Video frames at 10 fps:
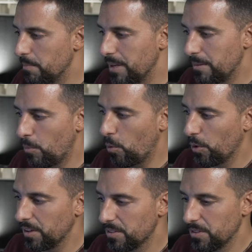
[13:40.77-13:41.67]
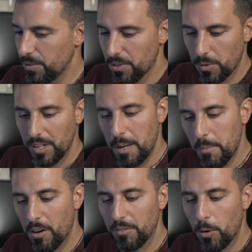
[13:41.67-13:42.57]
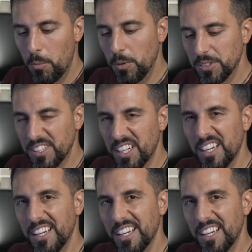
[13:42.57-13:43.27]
a bit more into the dilemma of almost uh,